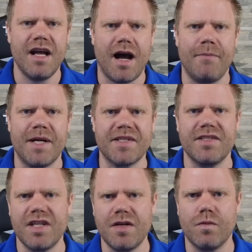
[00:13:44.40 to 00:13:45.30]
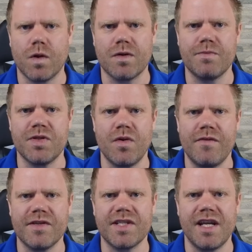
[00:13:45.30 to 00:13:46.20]
Hamas did what
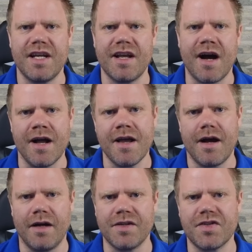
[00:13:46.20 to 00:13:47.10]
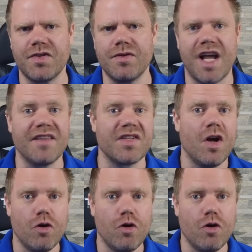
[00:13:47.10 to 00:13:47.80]
observers and AI understood as